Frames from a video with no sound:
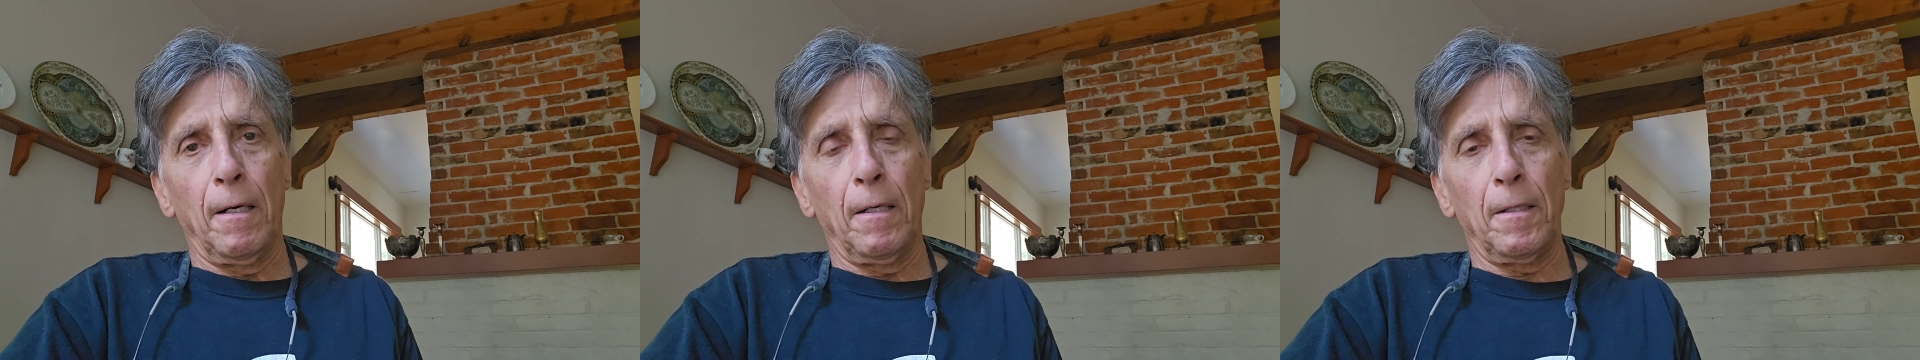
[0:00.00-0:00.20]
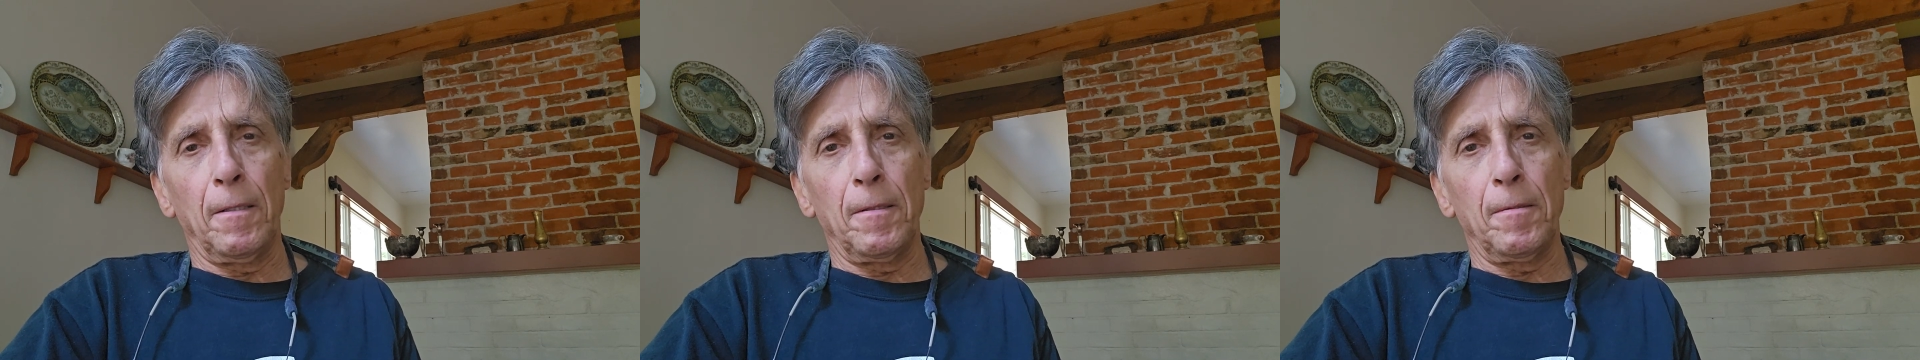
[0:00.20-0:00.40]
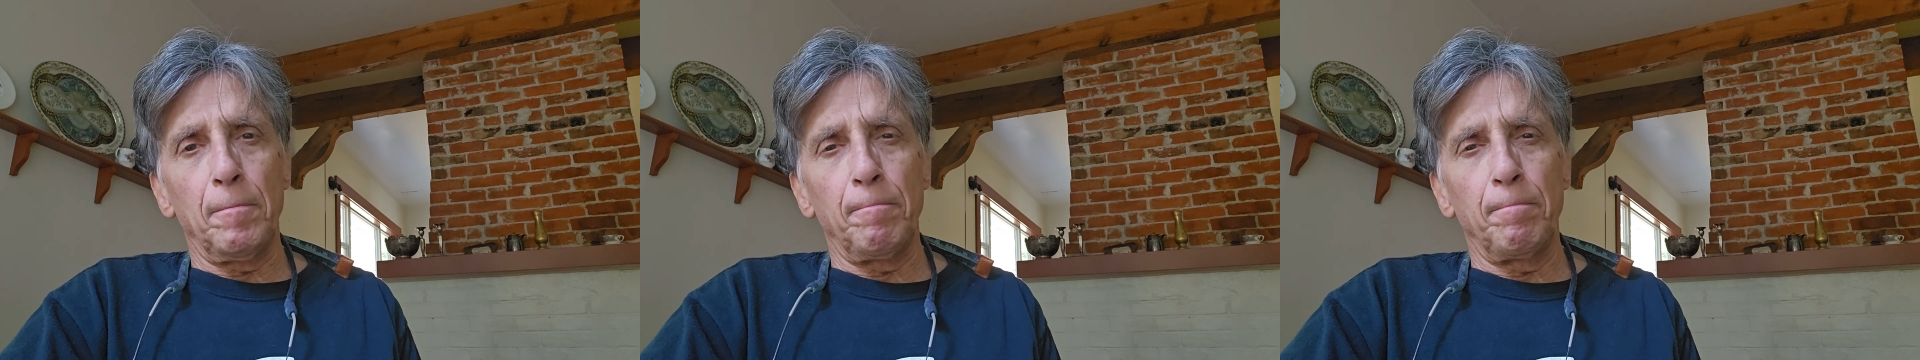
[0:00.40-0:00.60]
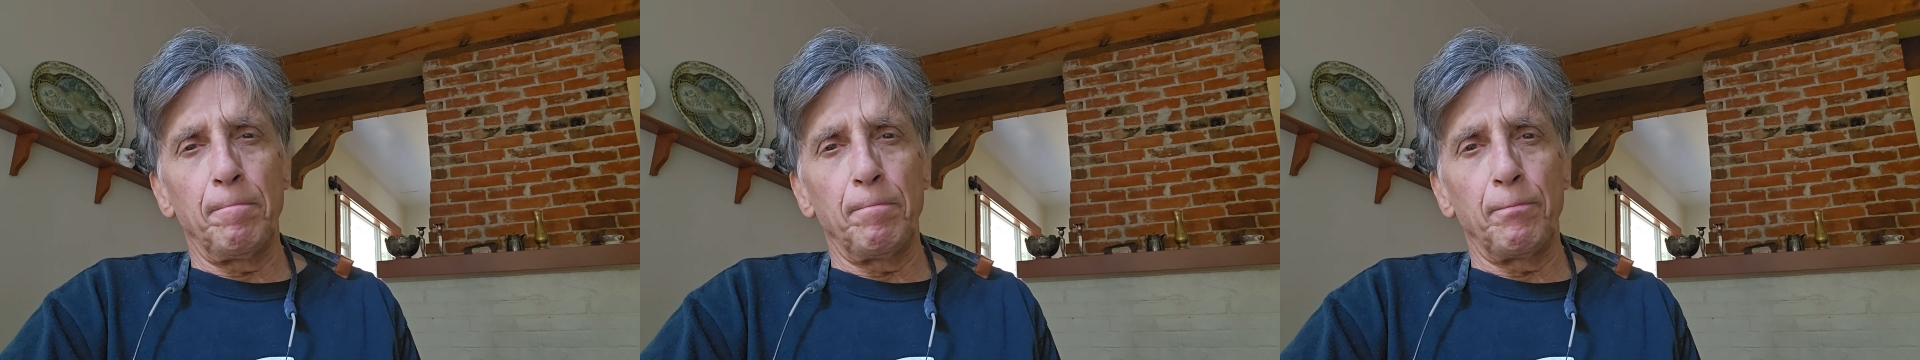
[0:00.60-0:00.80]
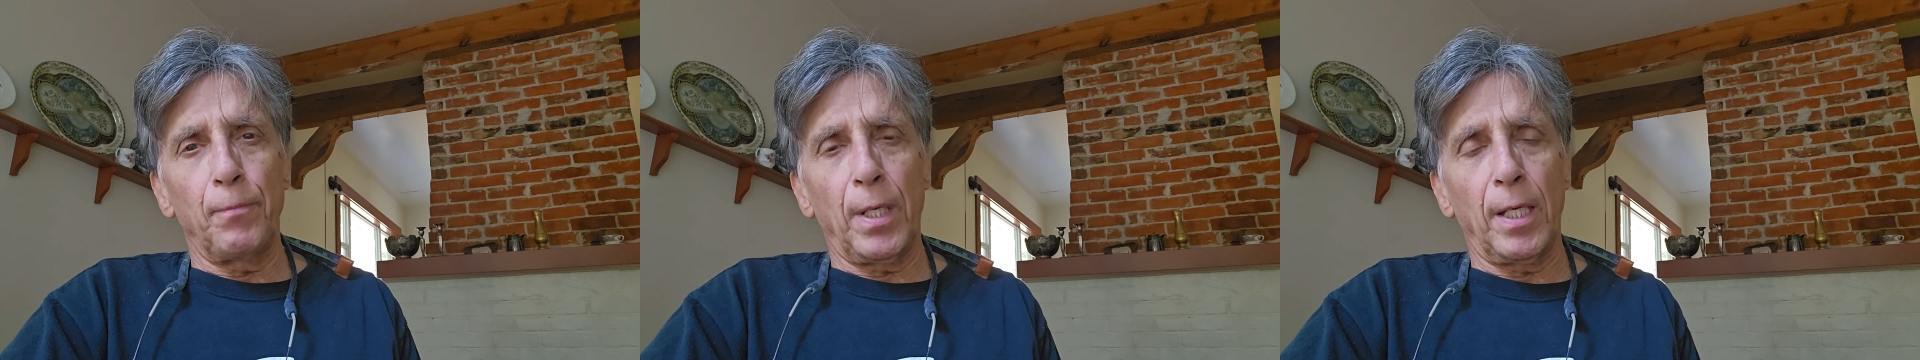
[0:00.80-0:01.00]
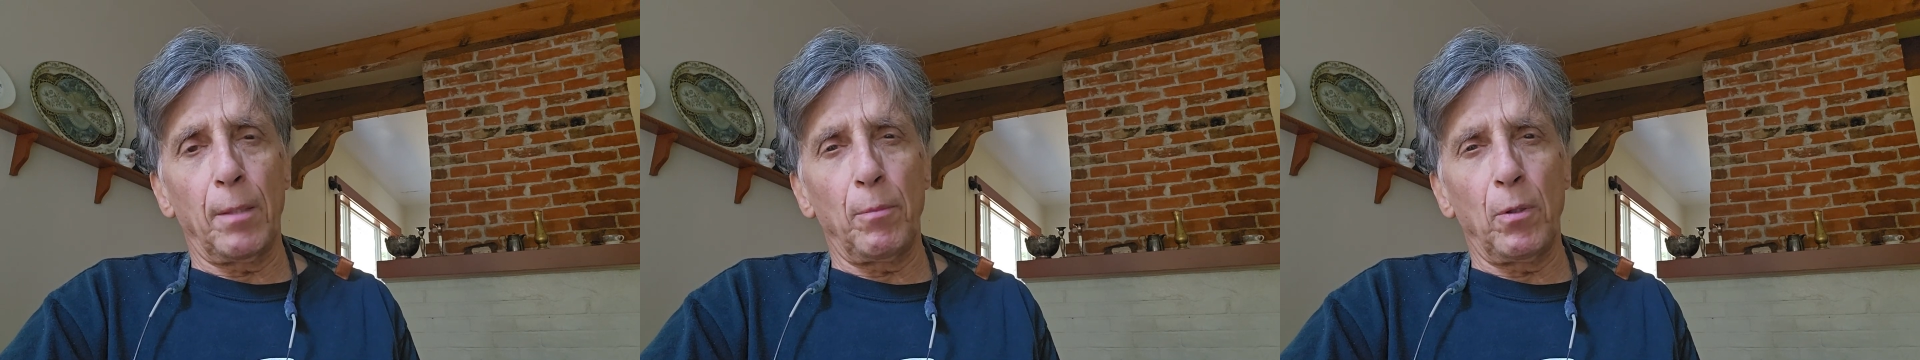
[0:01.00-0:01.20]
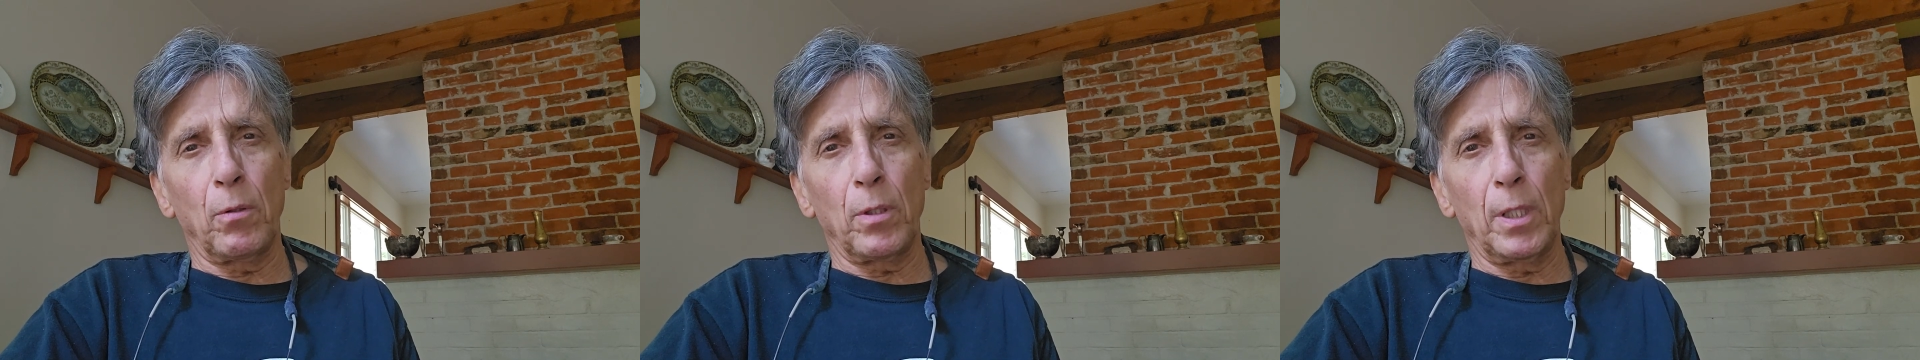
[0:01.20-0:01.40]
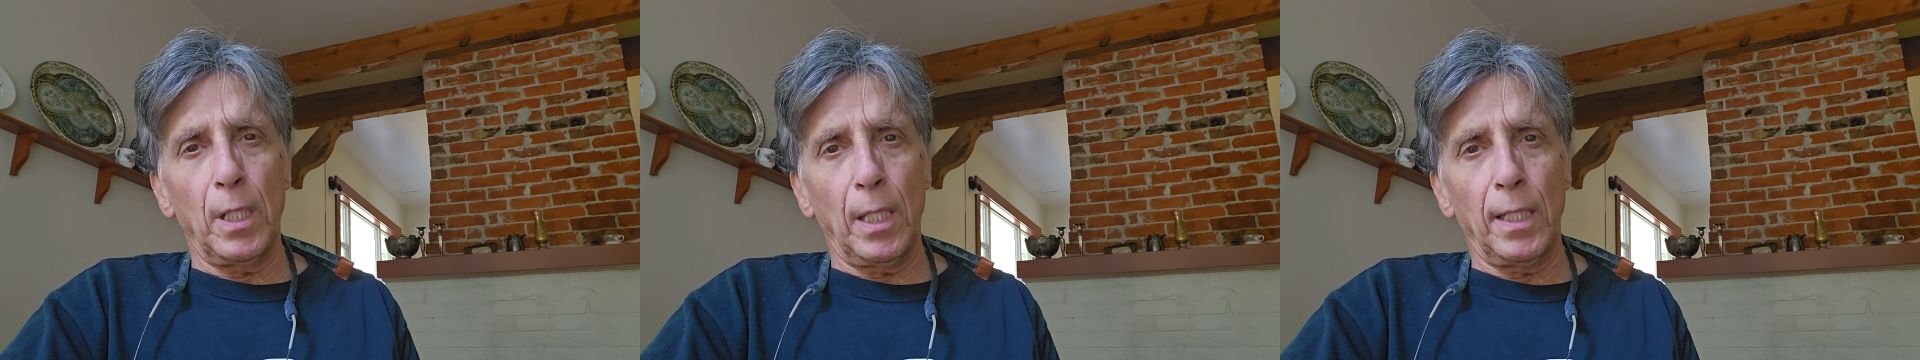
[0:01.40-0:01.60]
um, and
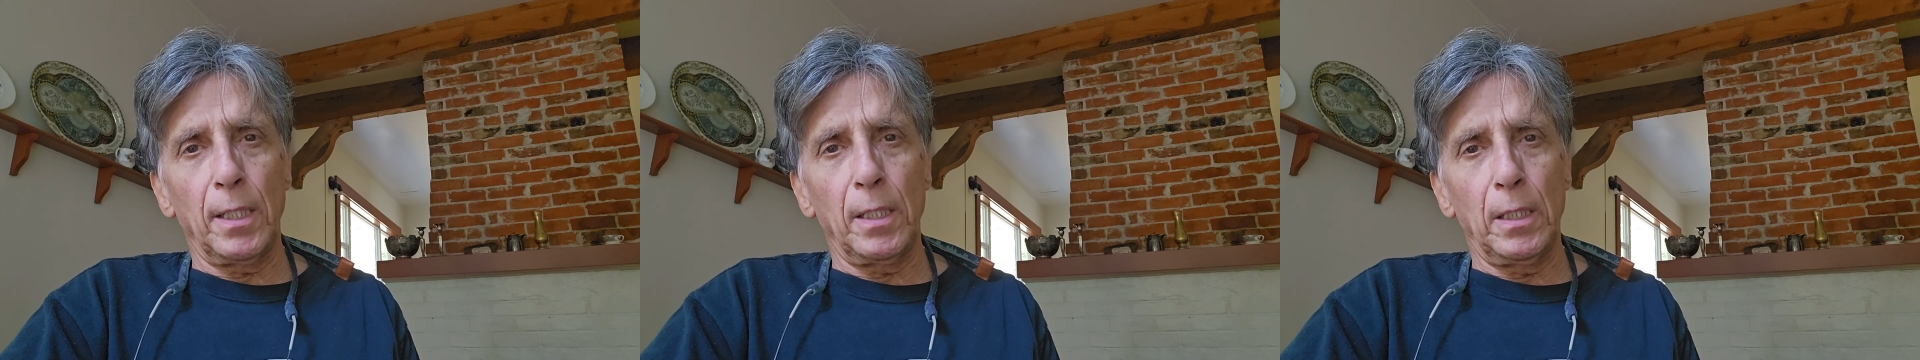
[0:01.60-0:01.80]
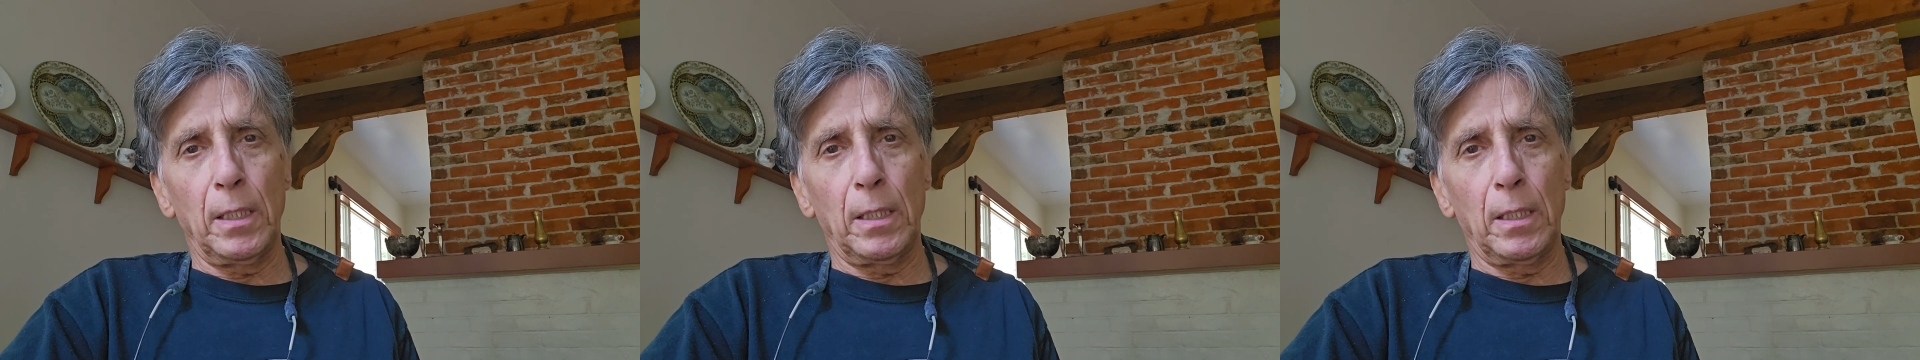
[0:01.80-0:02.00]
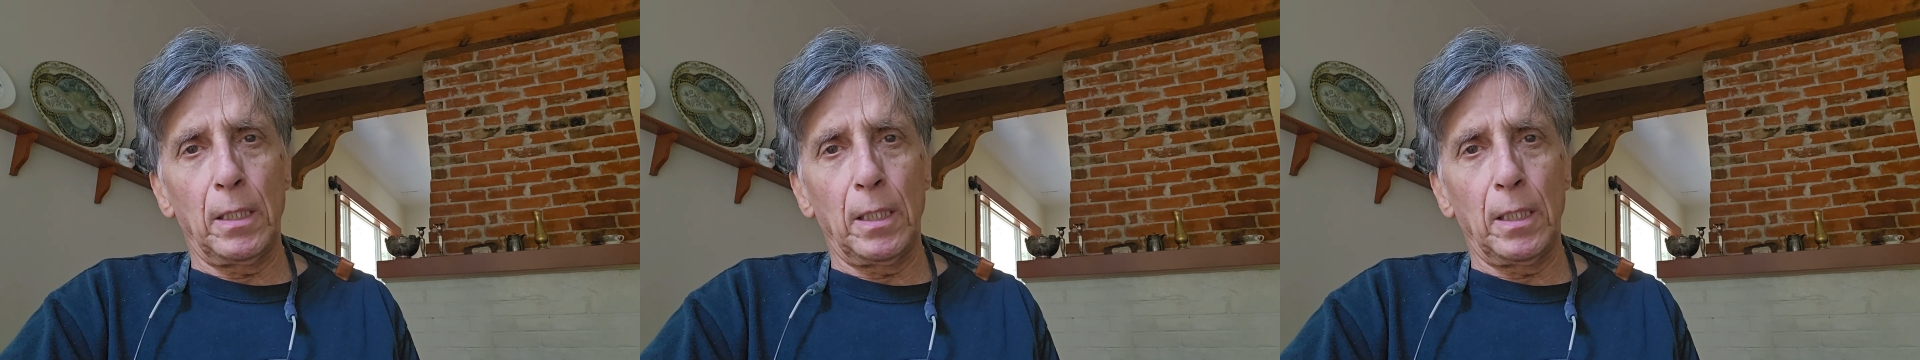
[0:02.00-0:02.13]
about nine